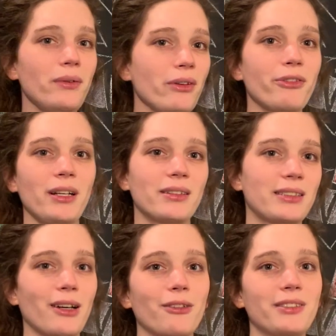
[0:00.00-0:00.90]
we find
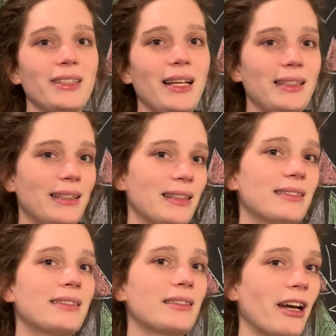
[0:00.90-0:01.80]
ourselves in
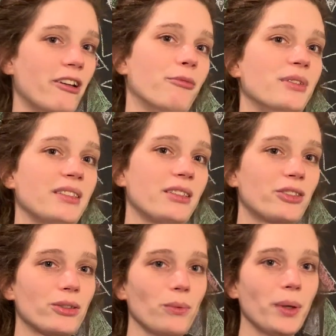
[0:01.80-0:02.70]
this kind of
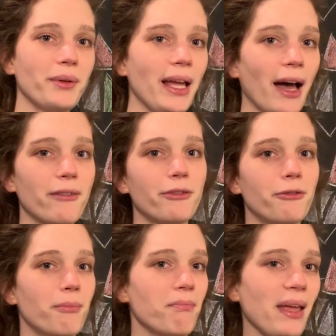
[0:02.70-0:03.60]
position where we
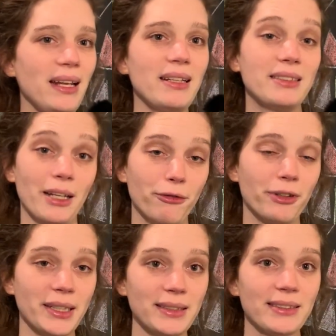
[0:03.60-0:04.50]
have many
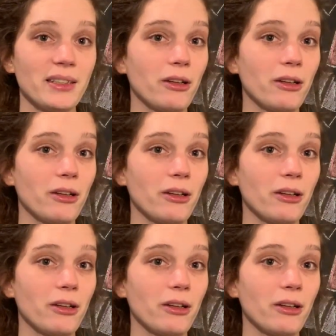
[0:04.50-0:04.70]
different